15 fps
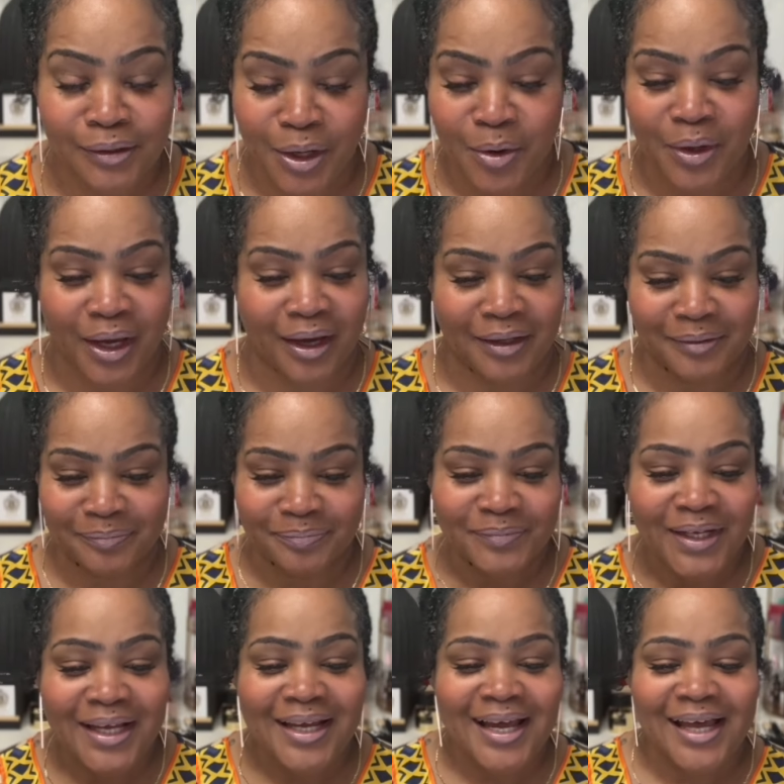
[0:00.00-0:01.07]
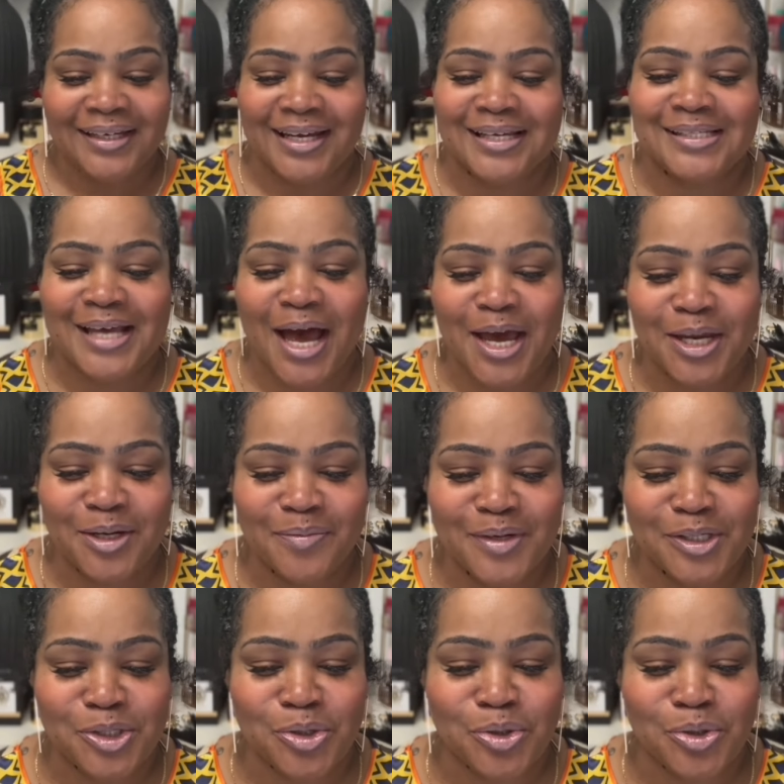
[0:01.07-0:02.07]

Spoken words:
Okay. Next item is a